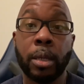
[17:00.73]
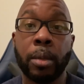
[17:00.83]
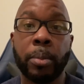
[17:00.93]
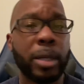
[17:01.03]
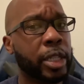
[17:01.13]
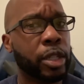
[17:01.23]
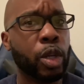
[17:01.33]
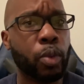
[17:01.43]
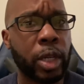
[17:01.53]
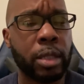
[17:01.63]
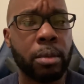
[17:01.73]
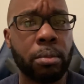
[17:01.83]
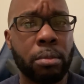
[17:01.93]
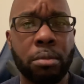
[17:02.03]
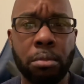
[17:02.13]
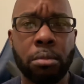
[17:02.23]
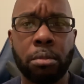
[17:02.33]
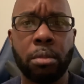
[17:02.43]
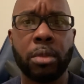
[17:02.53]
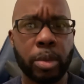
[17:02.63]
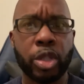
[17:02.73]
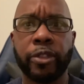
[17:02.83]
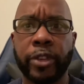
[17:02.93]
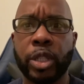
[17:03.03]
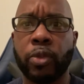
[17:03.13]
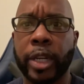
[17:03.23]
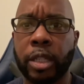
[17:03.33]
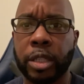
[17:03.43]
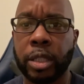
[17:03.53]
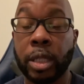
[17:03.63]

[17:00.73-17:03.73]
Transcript: But I was like, you know what? Let me try facial recognition.